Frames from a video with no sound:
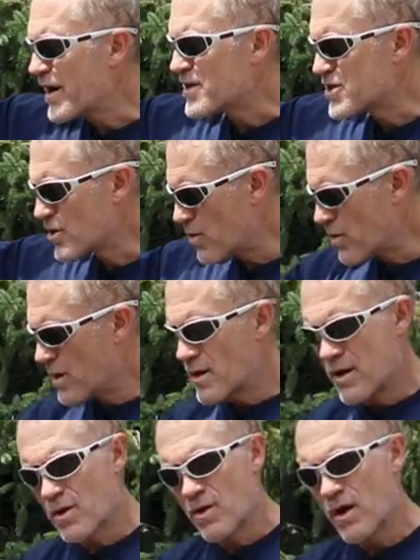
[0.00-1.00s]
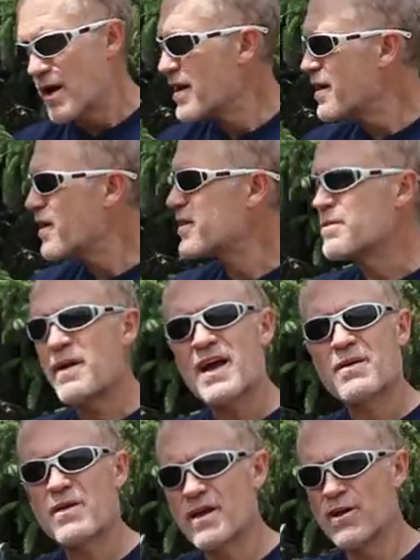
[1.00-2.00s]
All right, so here at the
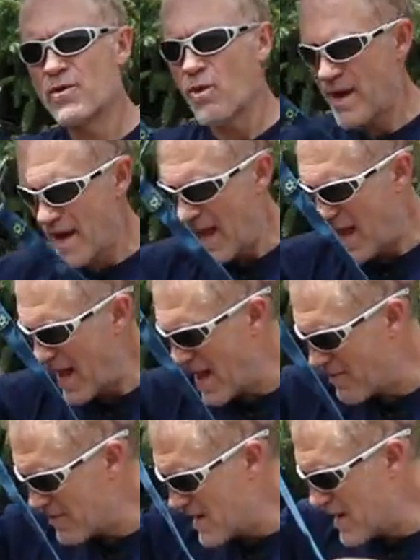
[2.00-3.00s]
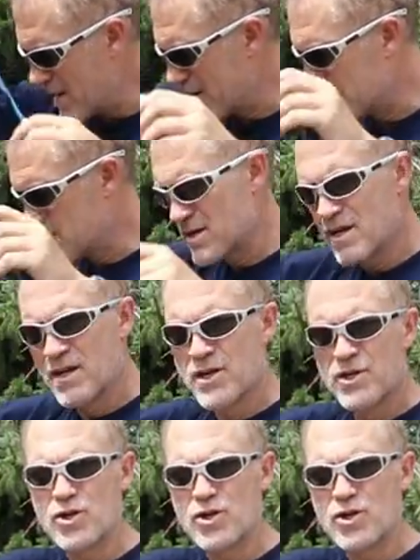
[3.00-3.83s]
back of my canoe, what I have is